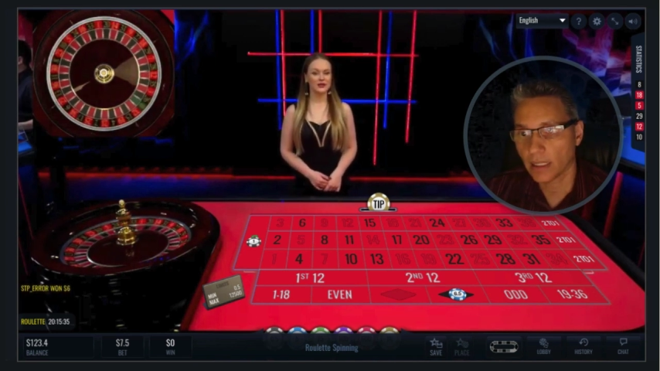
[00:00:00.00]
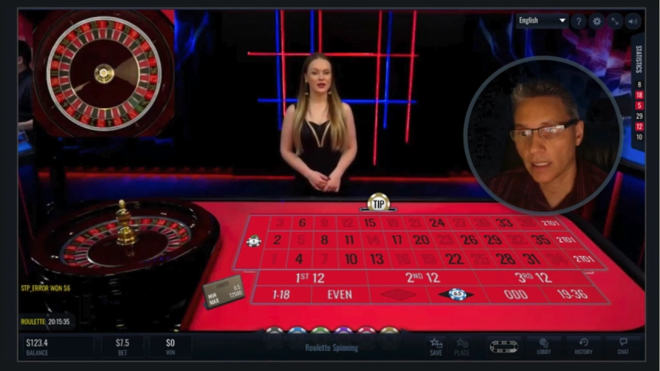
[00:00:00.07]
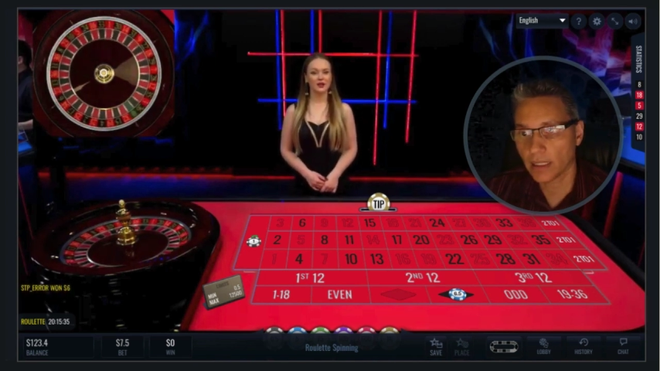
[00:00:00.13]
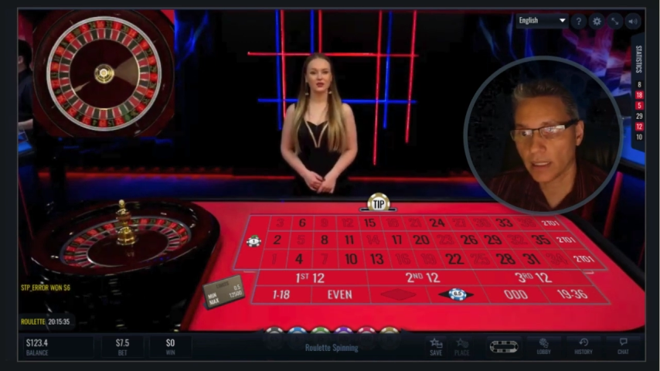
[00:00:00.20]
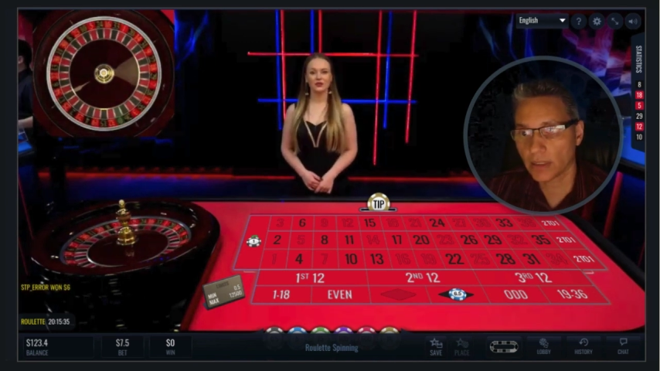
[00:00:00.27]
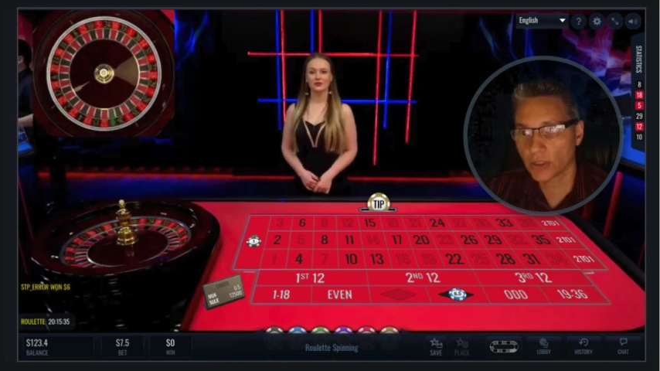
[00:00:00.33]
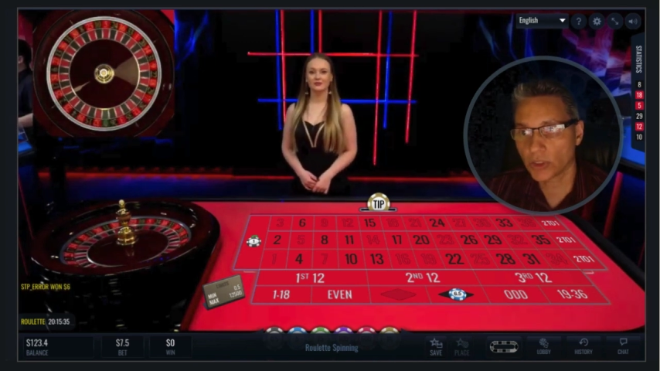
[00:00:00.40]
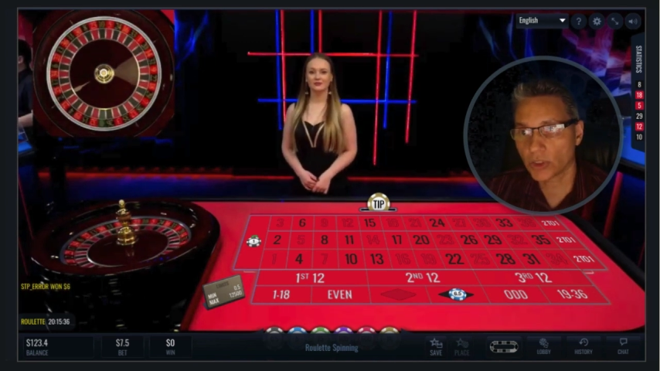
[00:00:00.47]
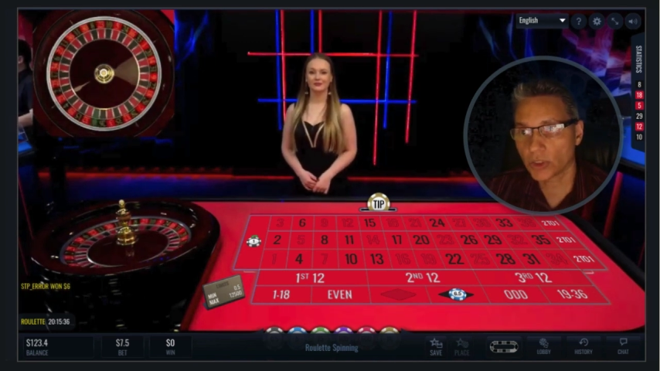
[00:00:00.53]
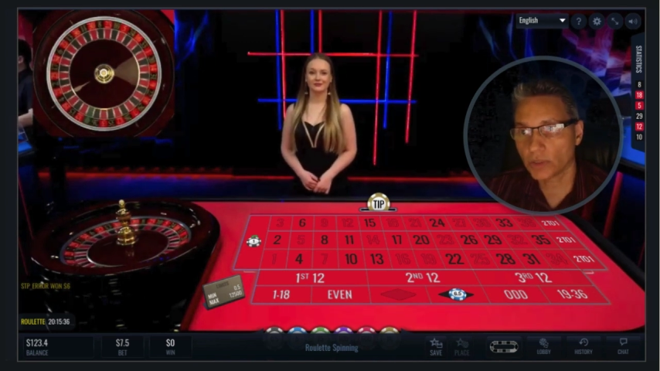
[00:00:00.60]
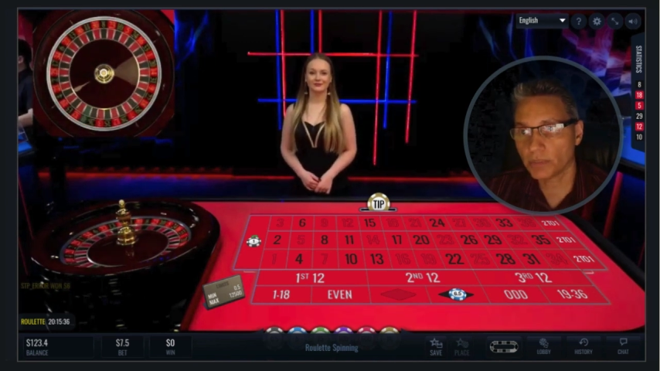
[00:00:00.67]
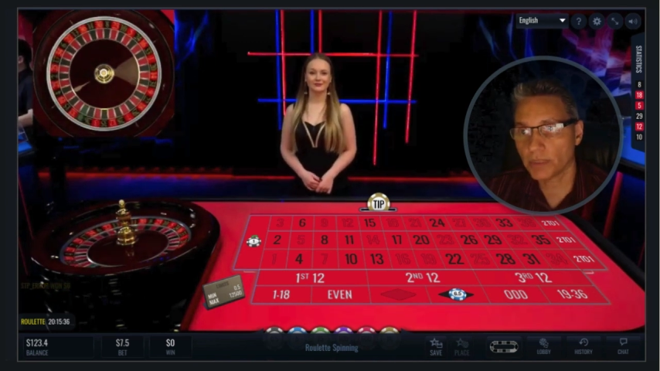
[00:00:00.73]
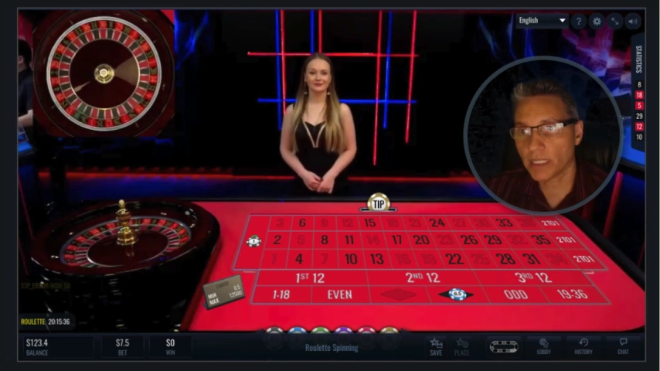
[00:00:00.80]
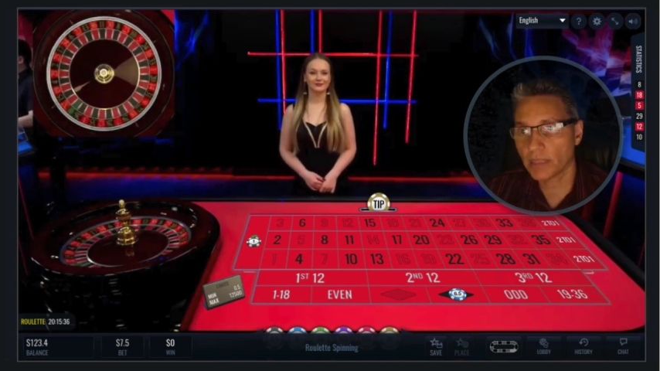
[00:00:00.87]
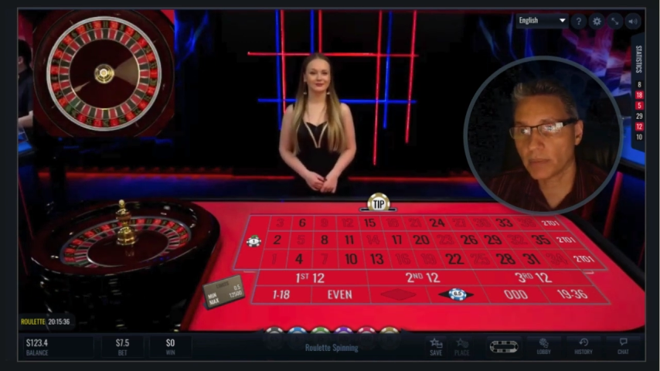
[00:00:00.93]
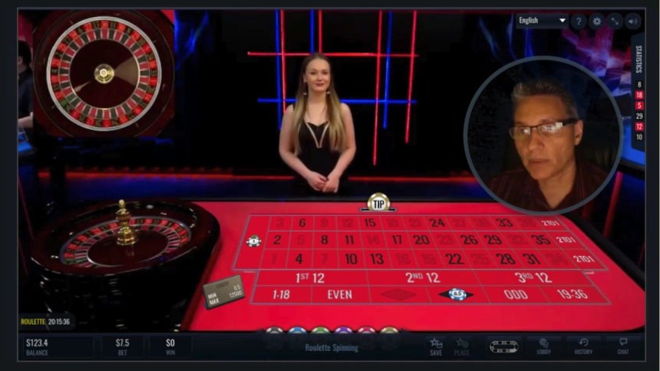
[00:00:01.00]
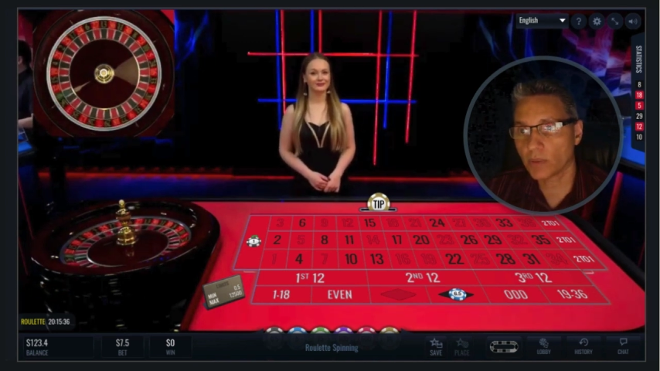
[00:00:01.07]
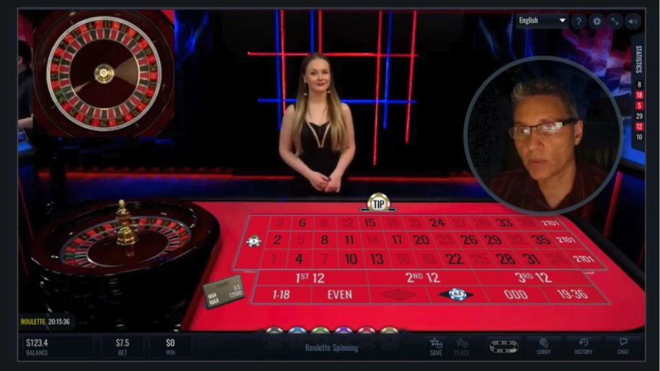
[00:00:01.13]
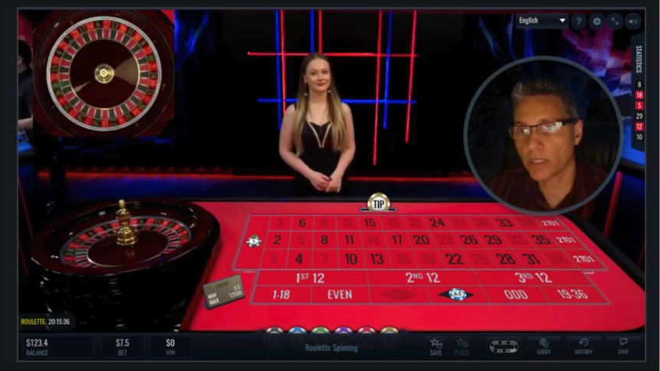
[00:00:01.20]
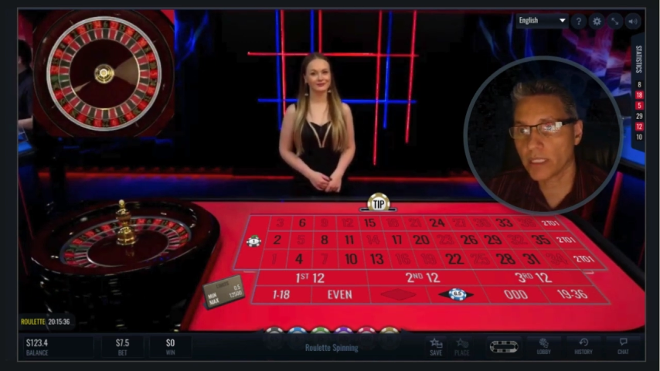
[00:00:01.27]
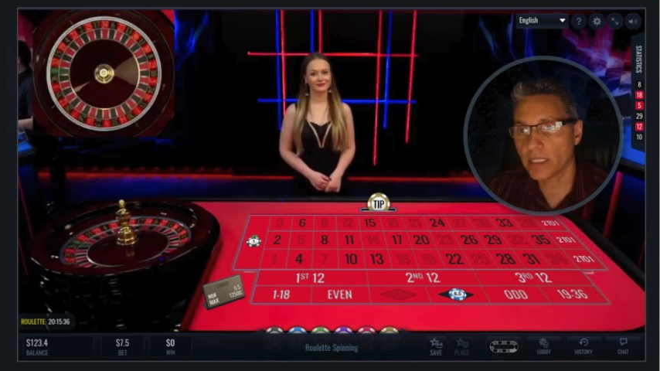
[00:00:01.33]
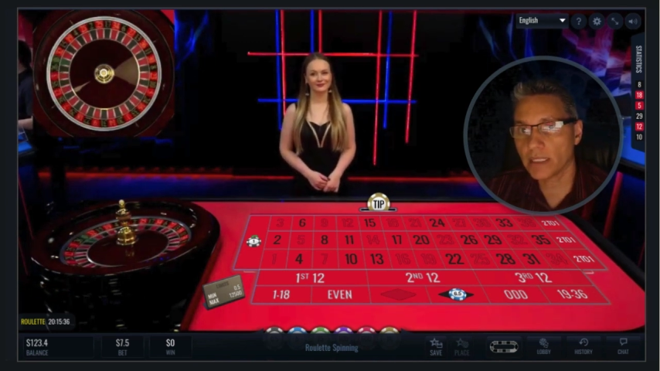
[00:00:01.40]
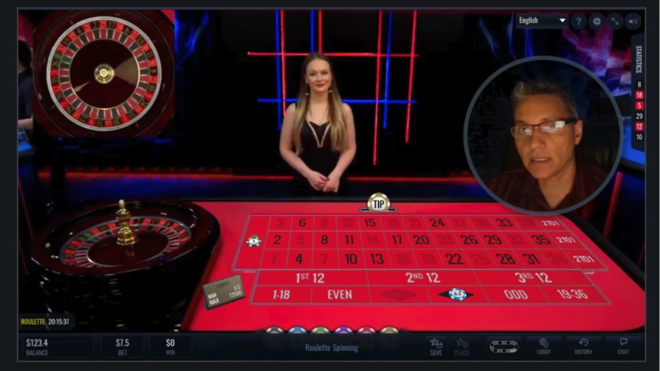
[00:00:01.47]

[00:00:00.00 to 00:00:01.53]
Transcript: I should be able to win